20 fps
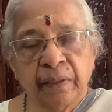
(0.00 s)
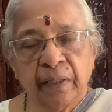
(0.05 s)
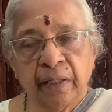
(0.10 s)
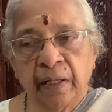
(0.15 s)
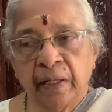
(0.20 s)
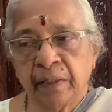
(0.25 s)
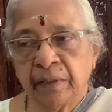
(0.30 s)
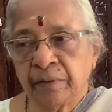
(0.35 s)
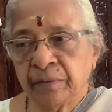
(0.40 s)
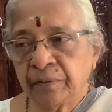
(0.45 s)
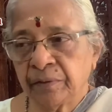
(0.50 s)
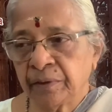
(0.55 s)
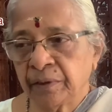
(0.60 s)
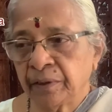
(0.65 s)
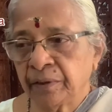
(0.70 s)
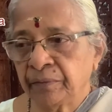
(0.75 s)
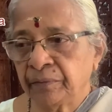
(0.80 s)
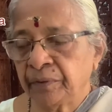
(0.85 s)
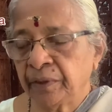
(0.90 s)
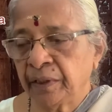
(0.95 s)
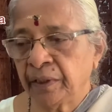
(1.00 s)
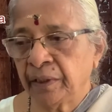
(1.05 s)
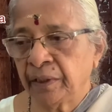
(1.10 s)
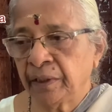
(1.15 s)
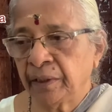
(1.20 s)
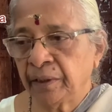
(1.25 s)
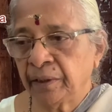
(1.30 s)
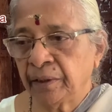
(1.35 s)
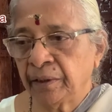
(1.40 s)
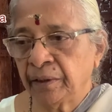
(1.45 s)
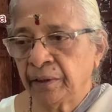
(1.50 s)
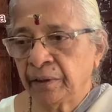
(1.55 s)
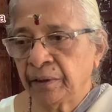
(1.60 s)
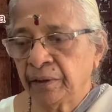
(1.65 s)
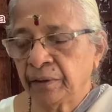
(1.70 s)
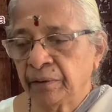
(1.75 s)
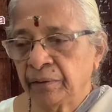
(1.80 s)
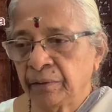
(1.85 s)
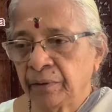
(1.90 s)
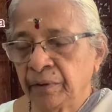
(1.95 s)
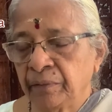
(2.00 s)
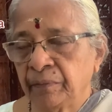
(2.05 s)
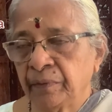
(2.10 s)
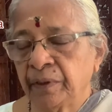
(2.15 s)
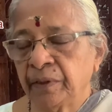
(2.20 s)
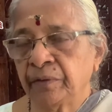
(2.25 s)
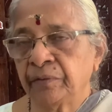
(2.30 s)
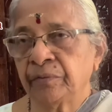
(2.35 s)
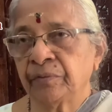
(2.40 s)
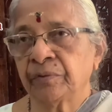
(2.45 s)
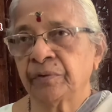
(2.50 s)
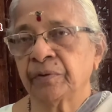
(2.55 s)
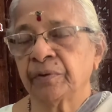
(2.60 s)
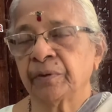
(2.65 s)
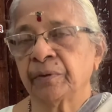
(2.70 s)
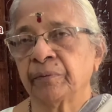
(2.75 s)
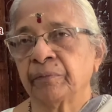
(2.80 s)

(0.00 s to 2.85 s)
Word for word: and serve the universe.